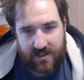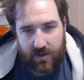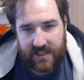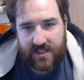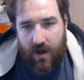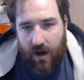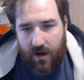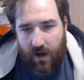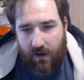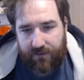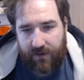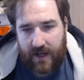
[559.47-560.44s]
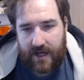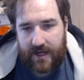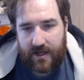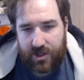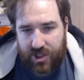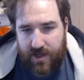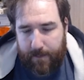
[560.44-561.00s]
So I started off
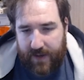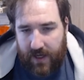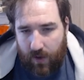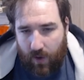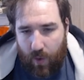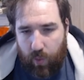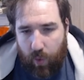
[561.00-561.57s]
just a pure